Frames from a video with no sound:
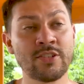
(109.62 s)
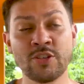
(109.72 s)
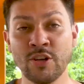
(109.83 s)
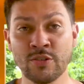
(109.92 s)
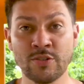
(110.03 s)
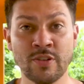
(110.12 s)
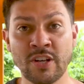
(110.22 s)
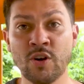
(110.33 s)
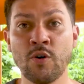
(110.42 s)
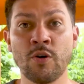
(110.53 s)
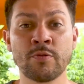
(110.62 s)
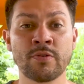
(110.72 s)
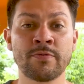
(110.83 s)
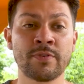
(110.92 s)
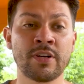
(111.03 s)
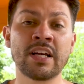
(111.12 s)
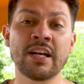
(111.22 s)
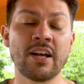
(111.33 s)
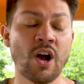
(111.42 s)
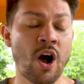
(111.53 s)
So you go to the Coy River,
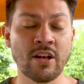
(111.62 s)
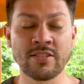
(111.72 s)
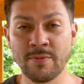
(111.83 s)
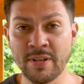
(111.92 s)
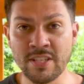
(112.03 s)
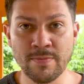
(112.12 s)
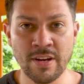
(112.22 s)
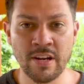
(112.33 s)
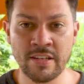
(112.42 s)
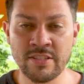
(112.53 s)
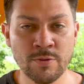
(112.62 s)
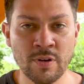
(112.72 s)
awesome experience.